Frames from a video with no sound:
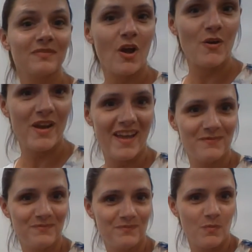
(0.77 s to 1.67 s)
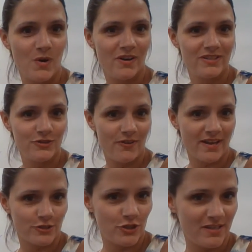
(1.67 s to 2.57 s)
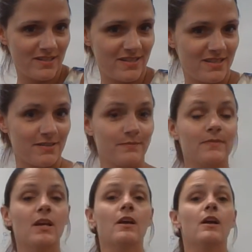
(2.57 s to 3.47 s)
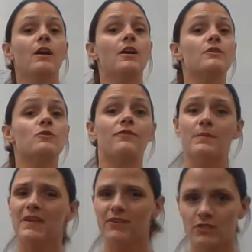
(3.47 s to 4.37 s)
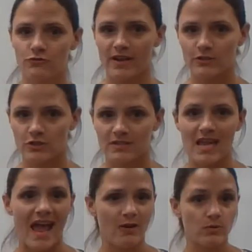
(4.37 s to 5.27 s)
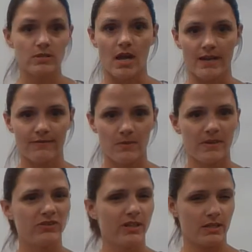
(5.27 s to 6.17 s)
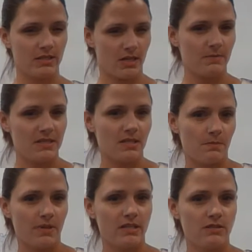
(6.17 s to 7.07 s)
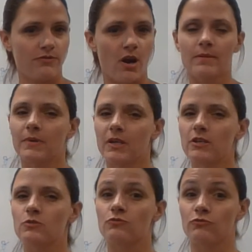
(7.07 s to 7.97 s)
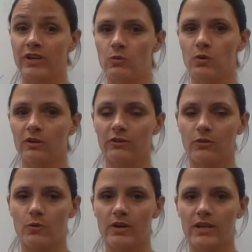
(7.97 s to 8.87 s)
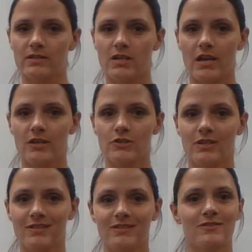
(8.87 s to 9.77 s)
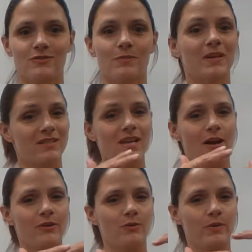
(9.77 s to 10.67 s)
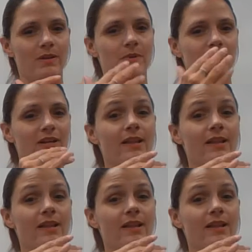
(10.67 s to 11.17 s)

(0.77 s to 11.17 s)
Okay, more on directions. So if I'm giving directions outside of the building, it's going to be someplace far, I'm going to use real world orientation. So I'm going to tell you when the building I